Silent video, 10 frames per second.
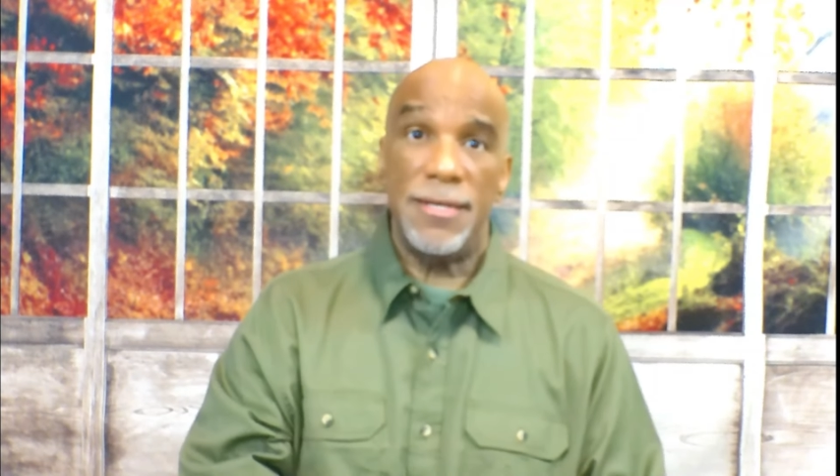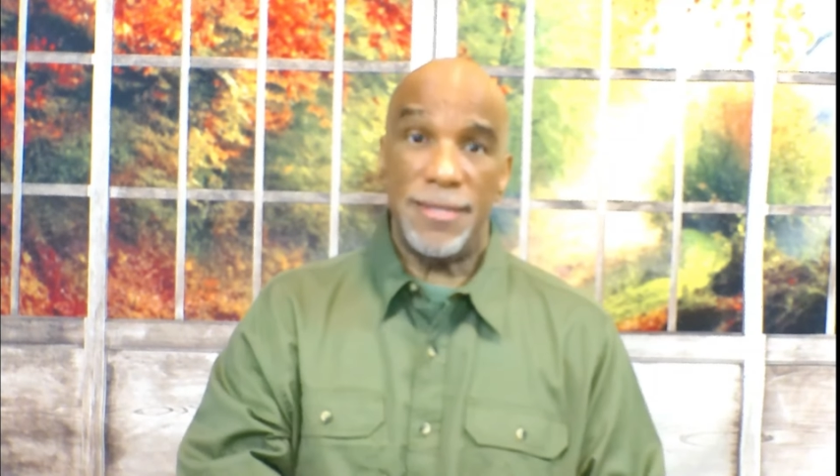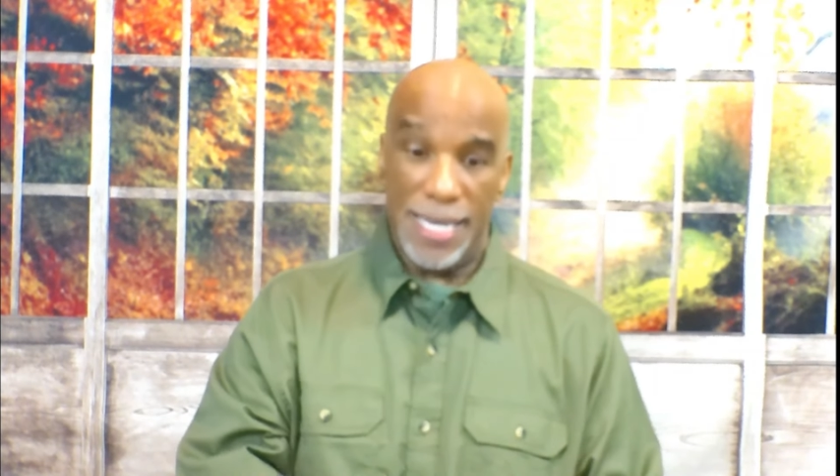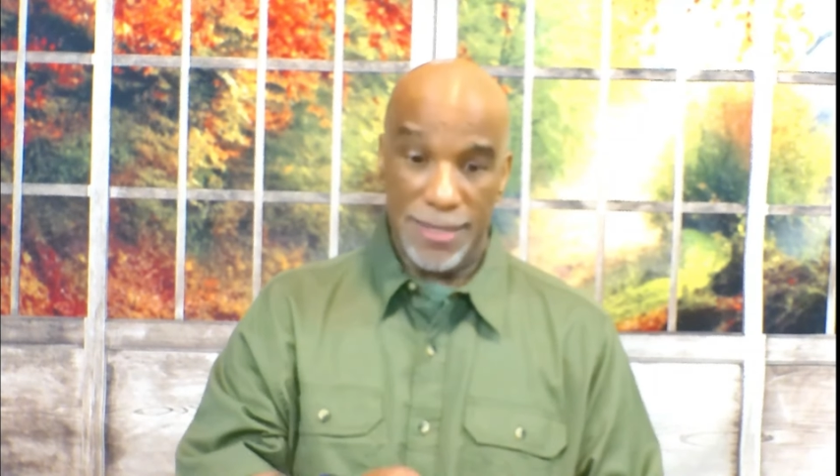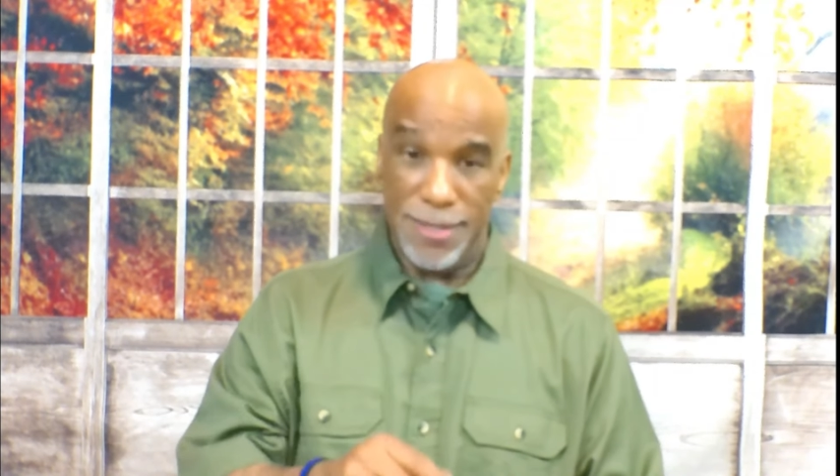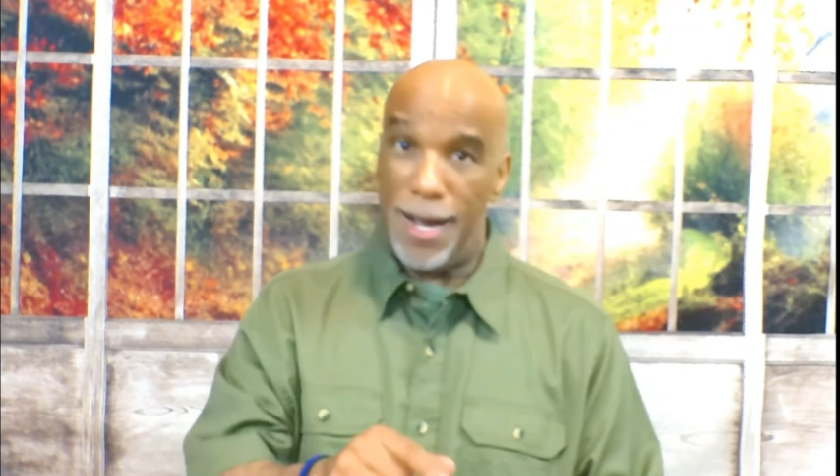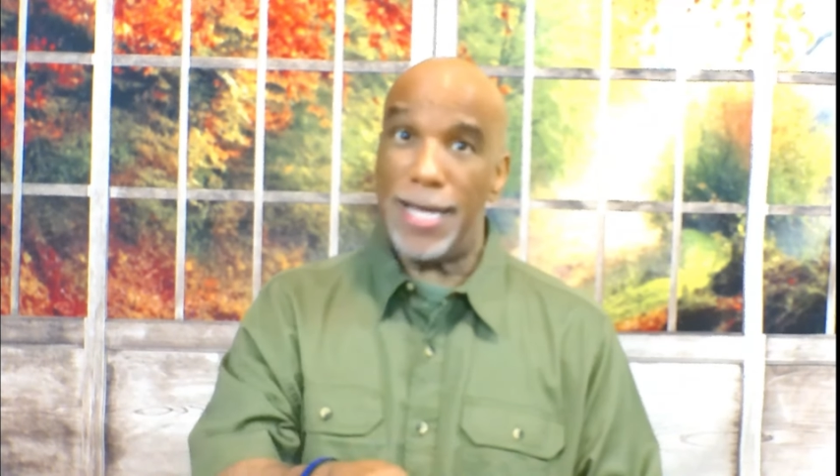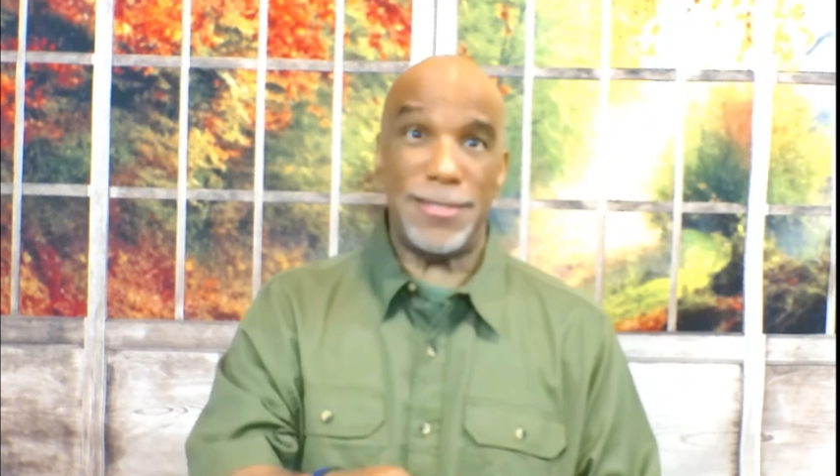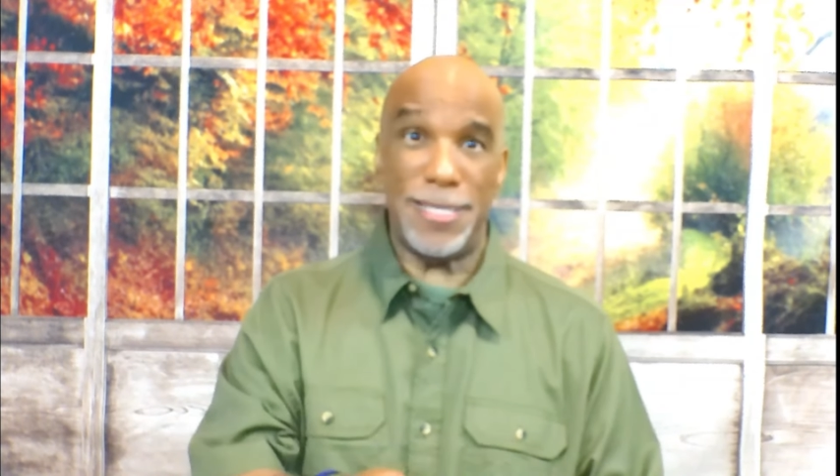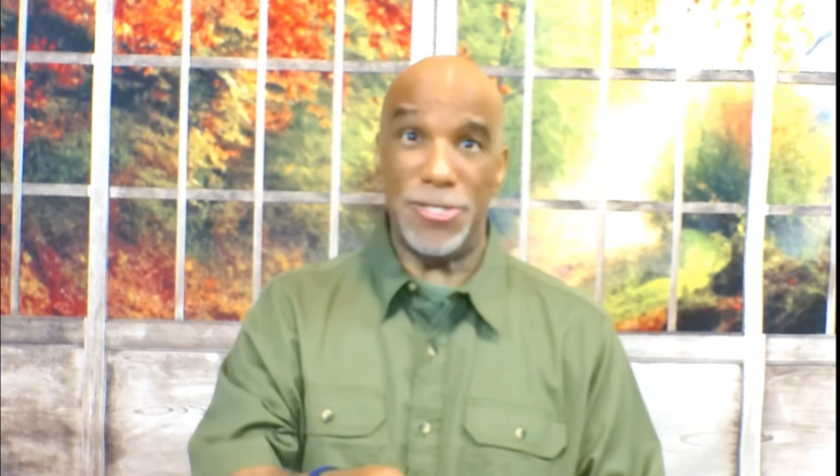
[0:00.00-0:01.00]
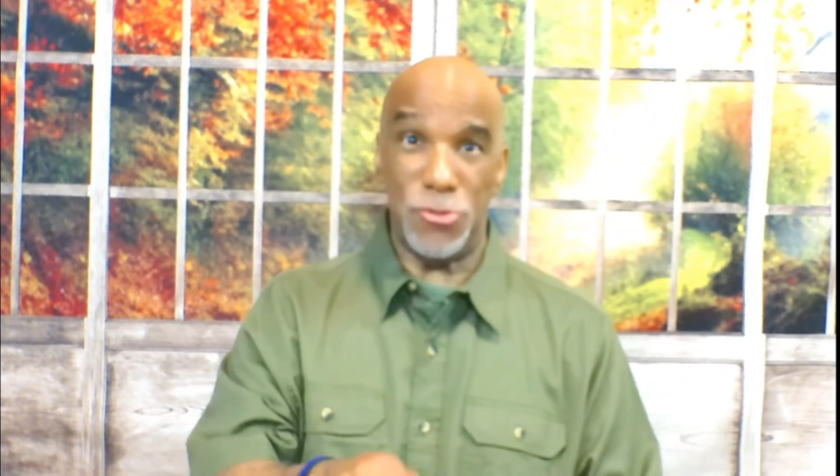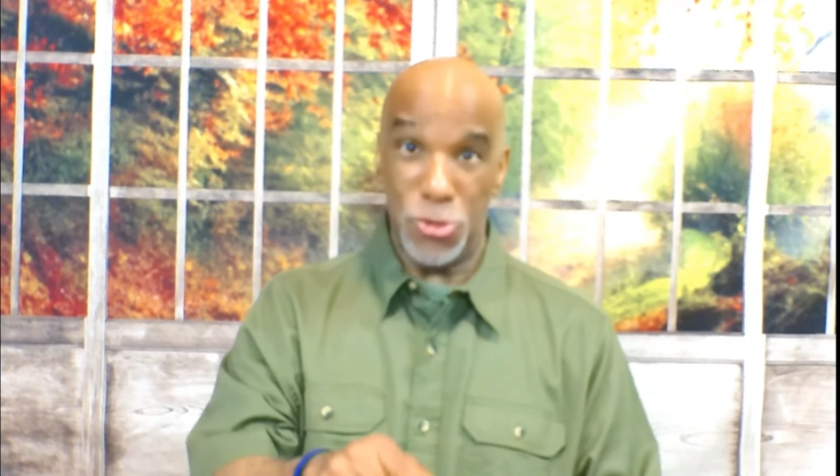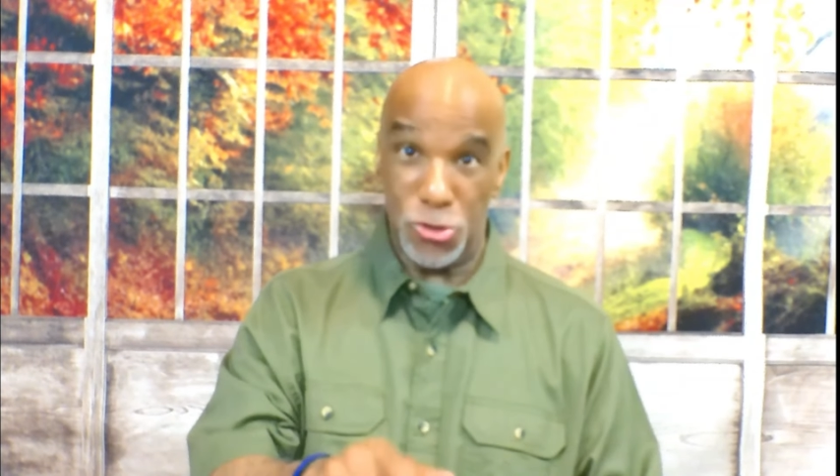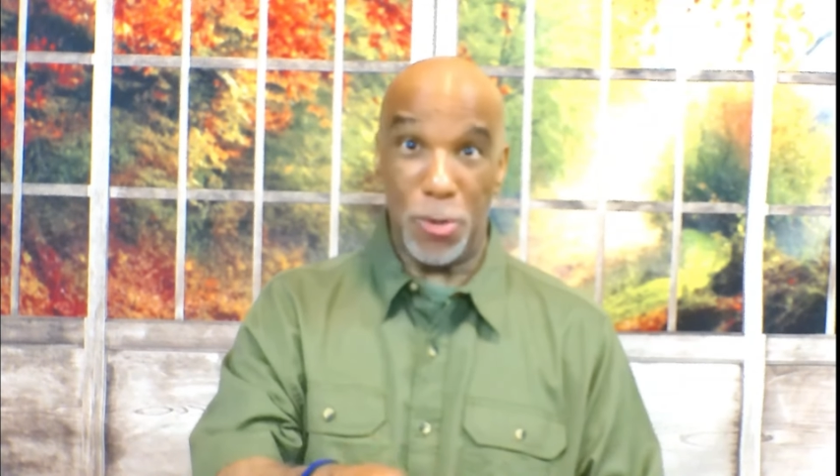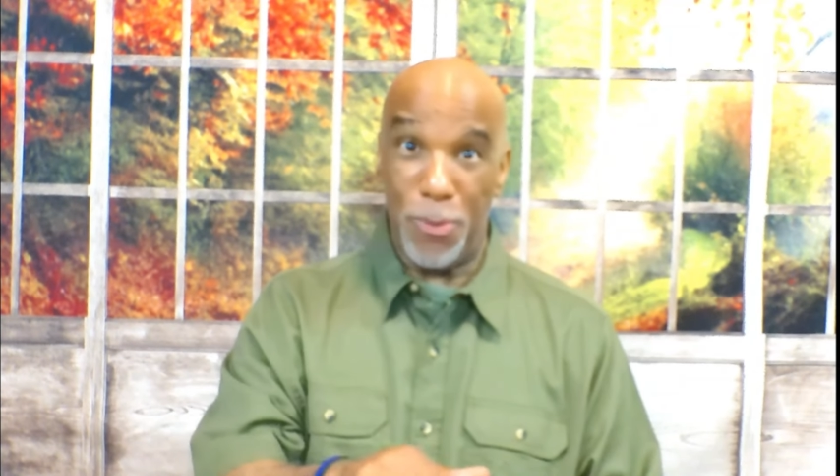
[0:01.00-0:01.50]
that God says
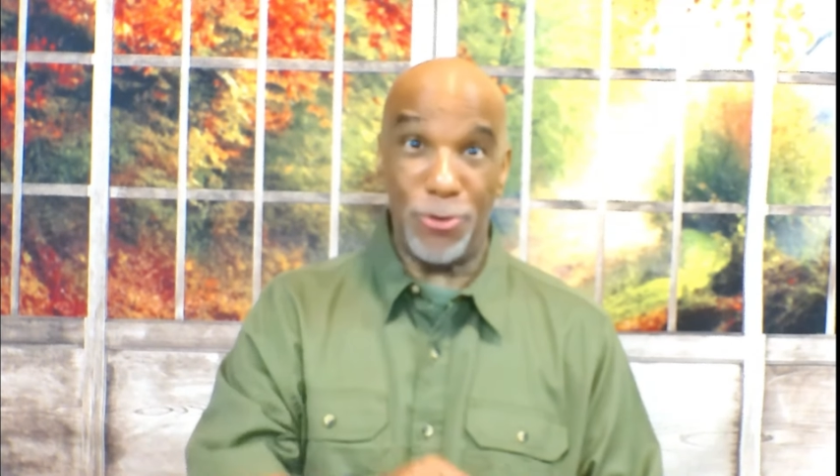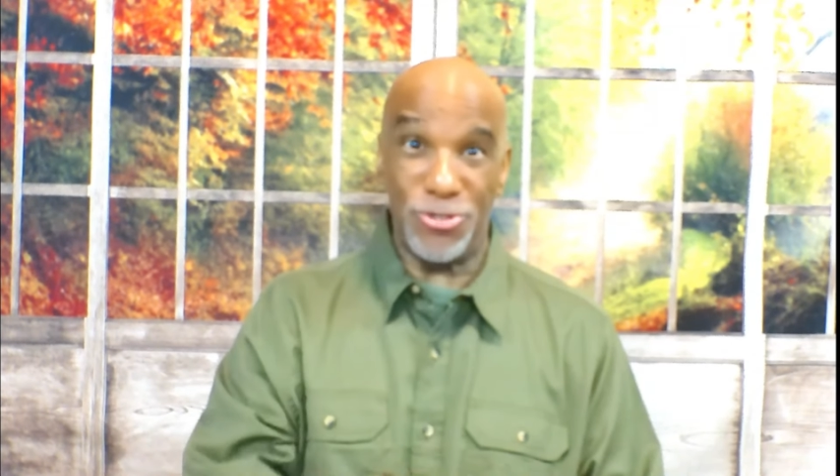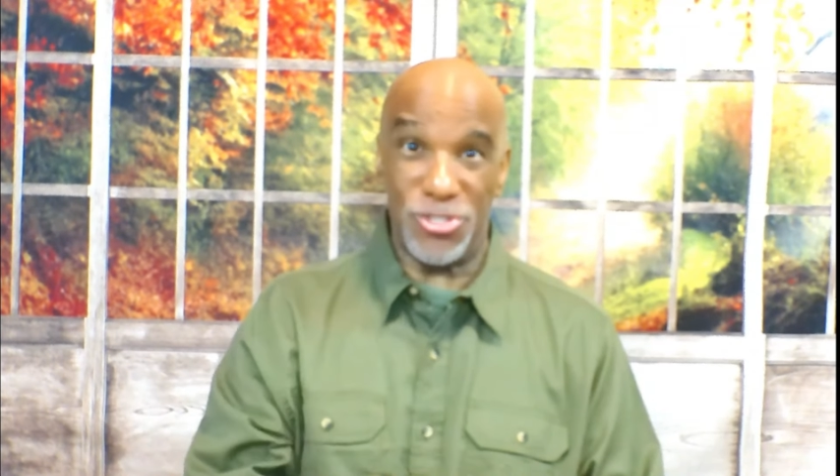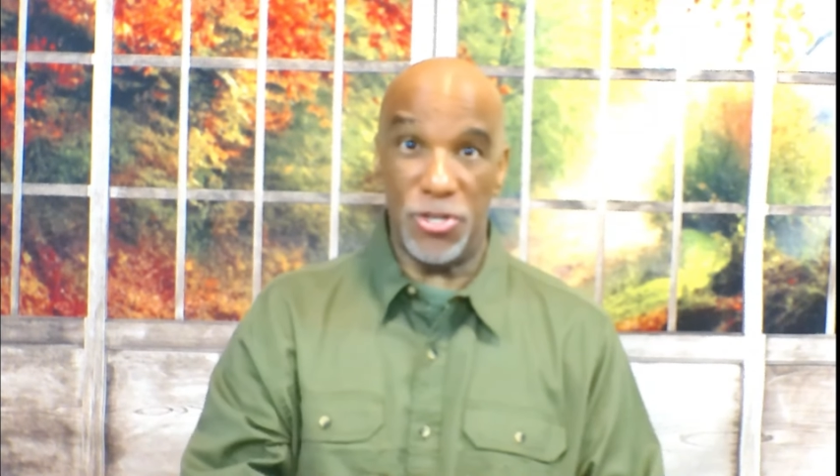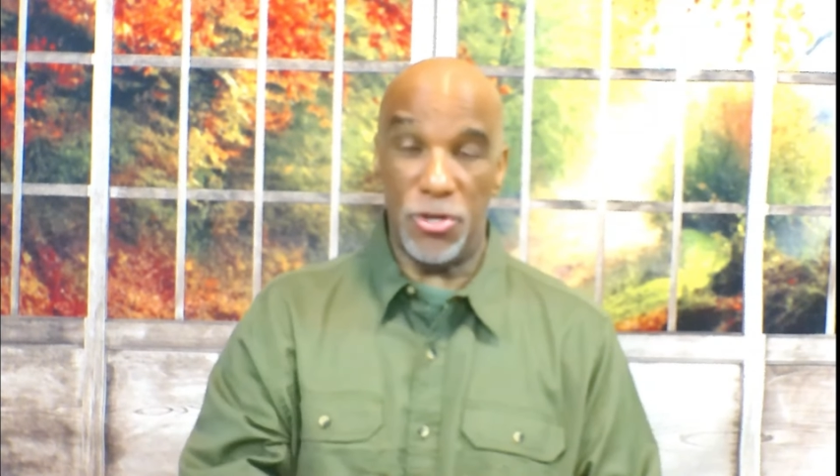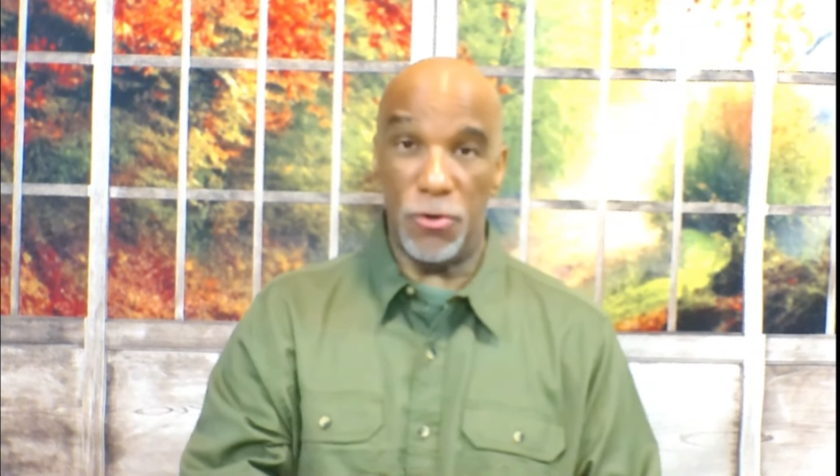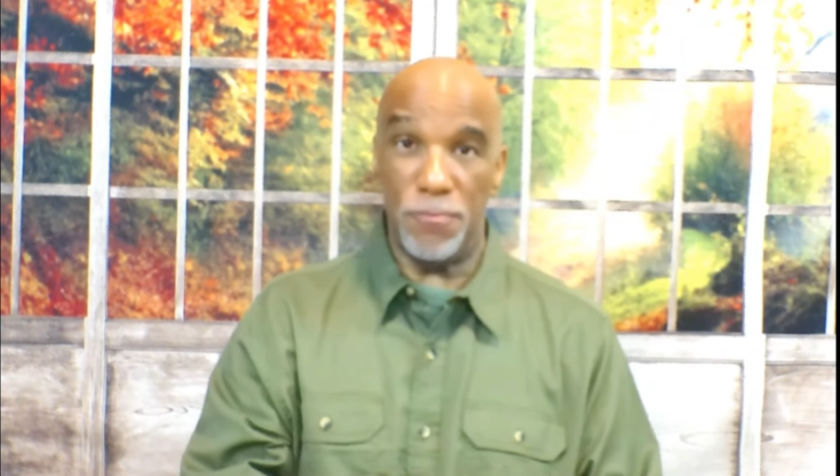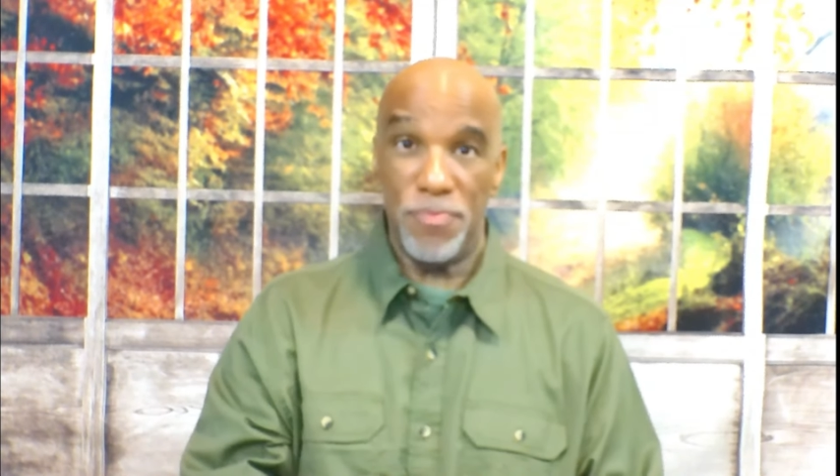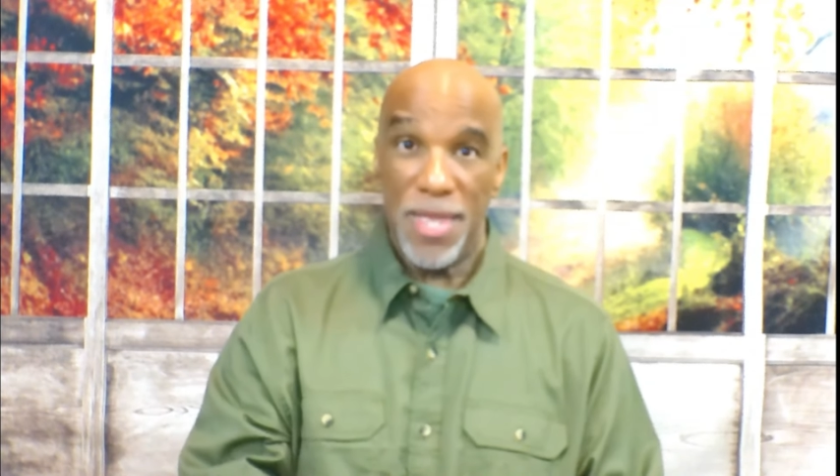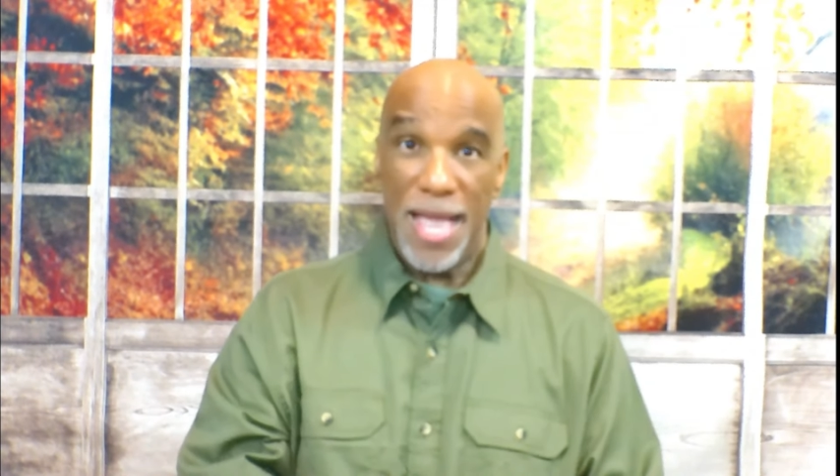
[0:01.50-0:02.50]
you're supposed to do,